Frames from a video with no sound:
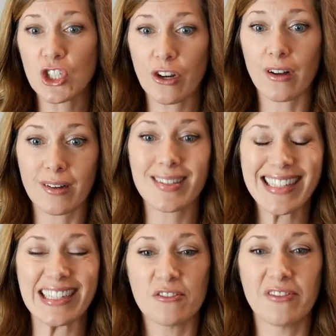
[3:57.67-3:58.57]
chunks
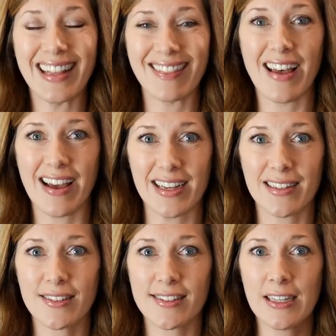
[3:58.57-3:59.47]
of
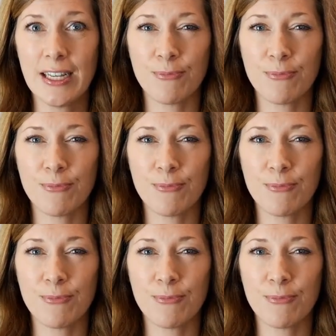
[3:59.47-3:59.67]
lines.